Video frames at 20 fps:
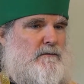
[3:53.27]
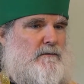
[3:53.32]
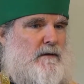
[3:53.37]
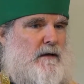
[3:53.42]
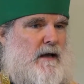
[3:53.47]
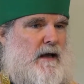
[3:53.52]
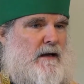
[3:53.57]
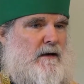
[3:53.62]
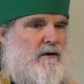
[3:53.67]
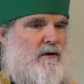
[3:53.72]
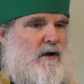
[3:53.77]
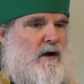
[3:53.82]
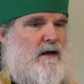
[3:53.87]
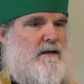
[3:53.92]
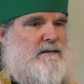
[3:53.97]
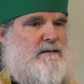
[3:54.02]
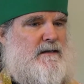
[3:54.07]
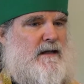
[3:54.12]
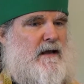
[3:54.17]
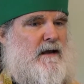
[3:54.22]
had
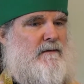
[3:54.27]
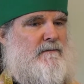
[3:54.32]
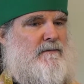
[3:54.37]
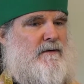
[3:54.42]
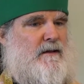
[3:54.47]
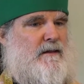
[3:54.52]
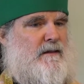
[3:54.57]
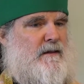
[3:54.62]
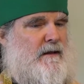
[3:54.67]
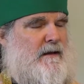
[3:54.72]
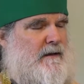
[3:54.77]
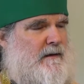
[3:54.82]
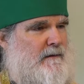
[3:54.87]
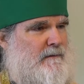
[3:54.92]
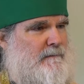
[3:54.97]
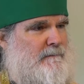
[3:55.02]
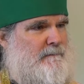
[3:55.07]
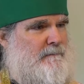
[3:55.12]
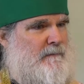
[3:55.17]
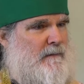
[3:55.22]
lost everything.
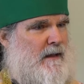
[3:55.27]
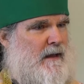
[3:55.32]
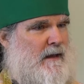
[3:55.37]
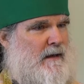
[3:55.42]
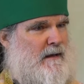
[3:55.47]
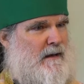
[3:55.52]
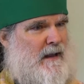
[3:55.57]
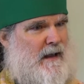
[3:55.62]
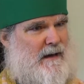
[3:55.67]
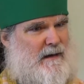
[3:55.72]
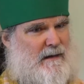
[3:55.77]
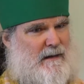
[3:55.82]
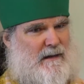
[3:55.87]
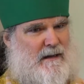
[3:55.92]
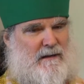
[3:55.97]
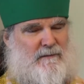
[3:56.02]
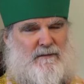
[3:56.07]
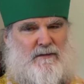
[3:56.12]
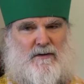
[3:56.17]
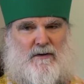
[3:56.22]
And yet,
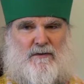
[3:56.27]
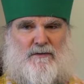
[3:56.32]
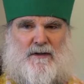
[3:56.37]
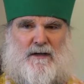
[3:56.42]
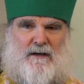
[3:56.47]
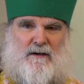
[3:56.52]
even though they'd